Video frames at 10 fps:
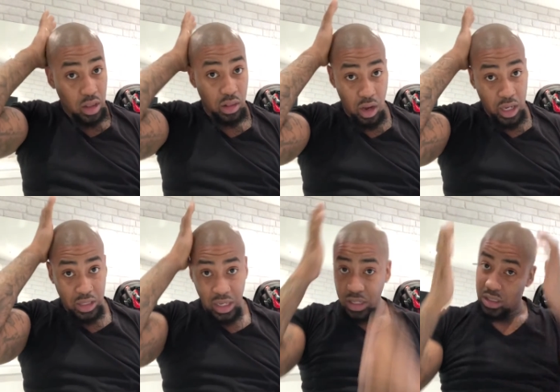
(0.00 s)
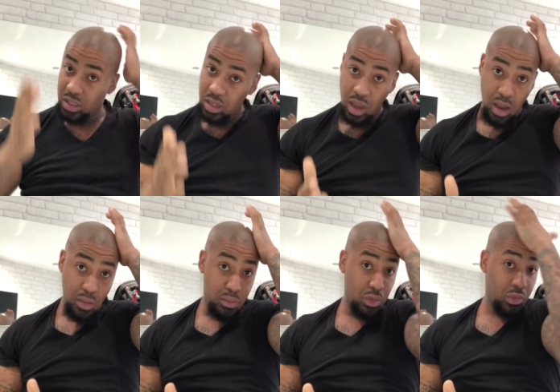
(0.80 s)
like this
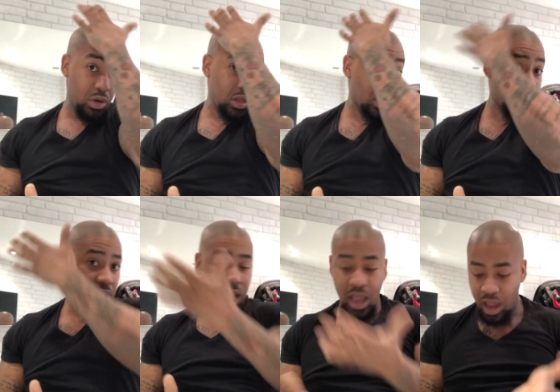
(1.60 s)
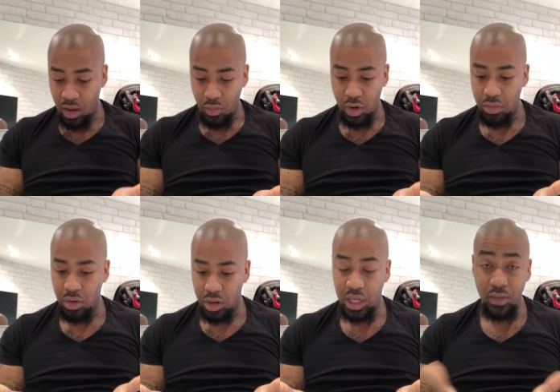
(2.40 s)
um, where it doesn't have where,
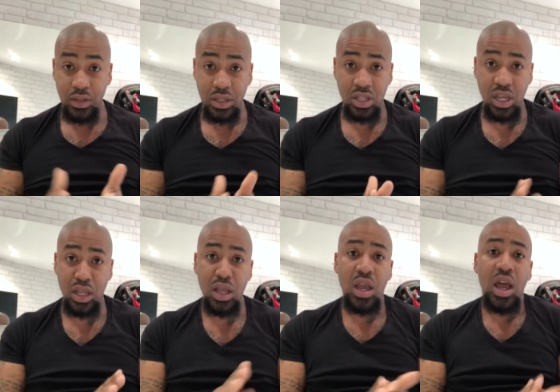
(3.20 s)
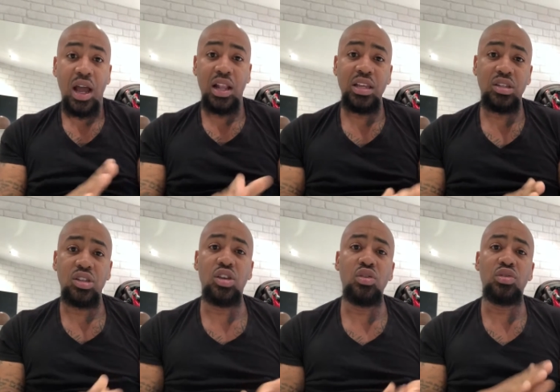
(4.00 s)
where it gives the sheen at
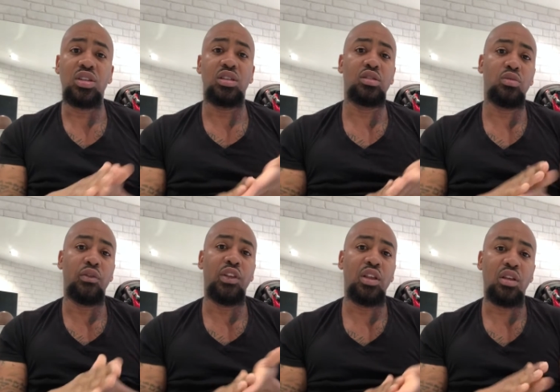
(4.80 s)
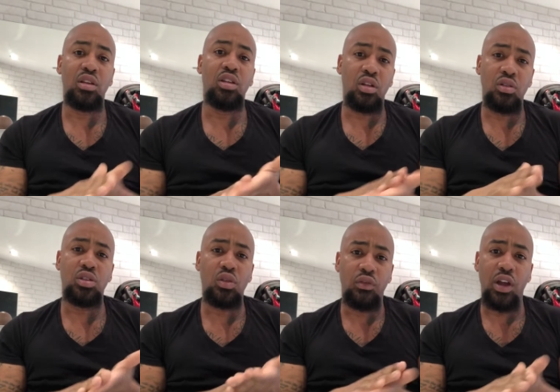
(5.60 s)
least use this within you know
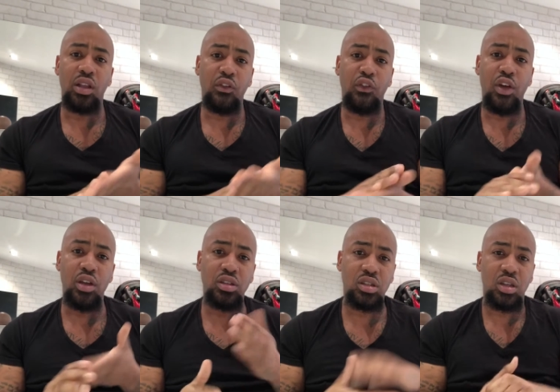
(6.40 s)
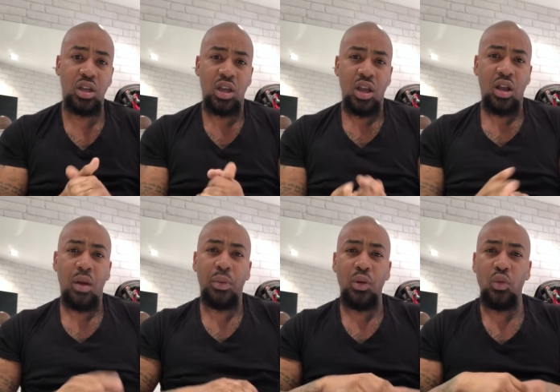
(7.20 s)
sort of like the first
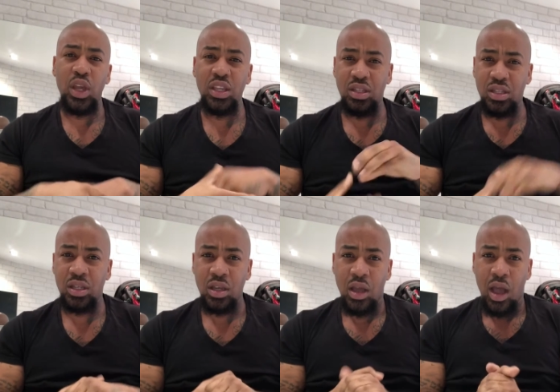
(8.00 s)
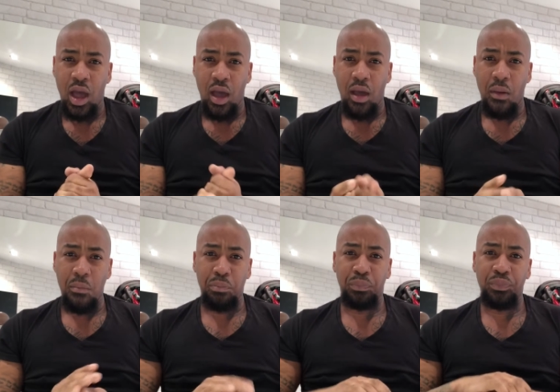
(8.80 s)
couple of weeks
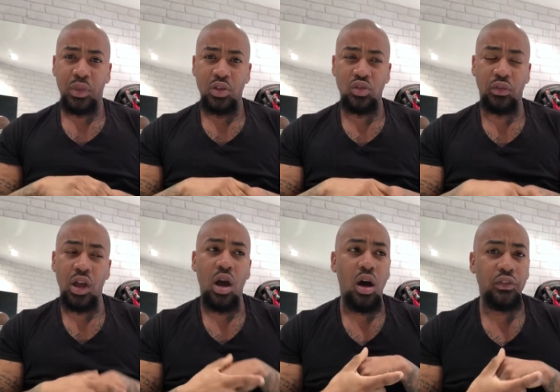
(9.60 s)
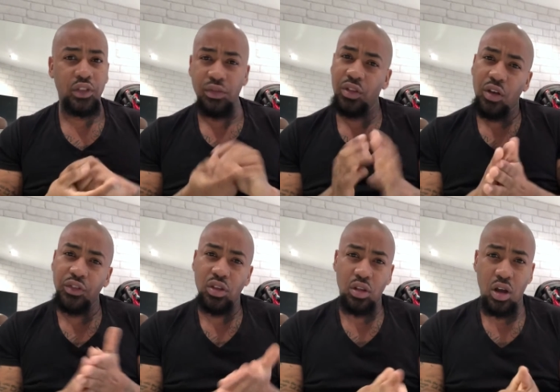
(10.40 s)
um, sort of like after even
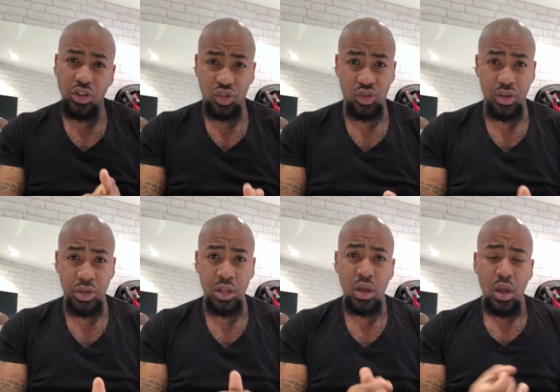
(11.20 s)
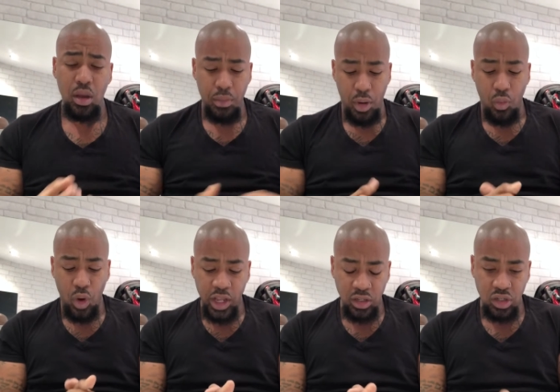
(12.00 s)
after your last treatment but
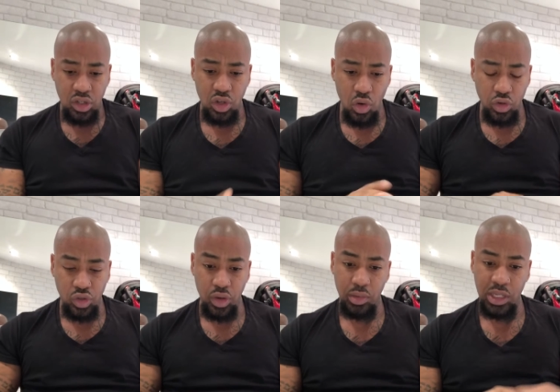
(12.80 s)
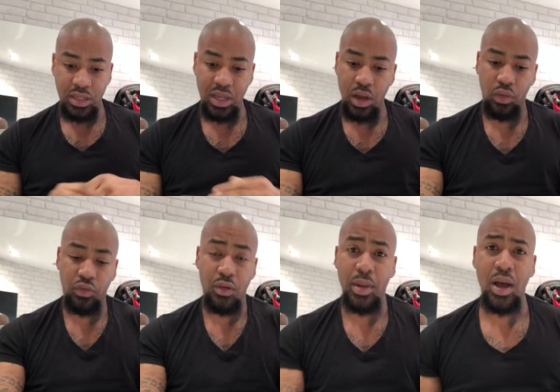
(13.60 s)
once your treatment is settled
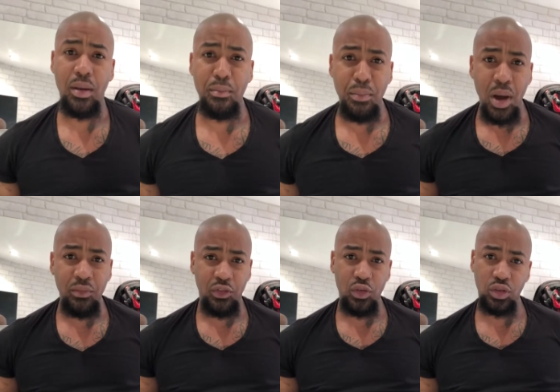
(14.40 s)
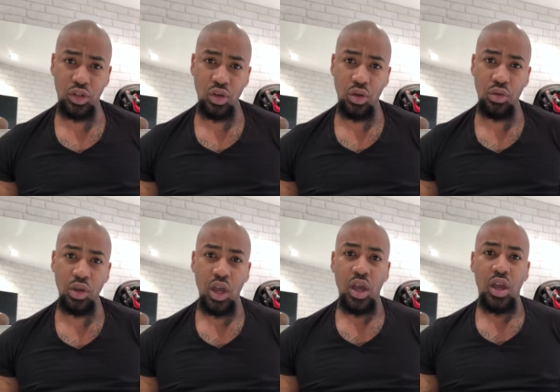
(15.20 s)
for about a month or two,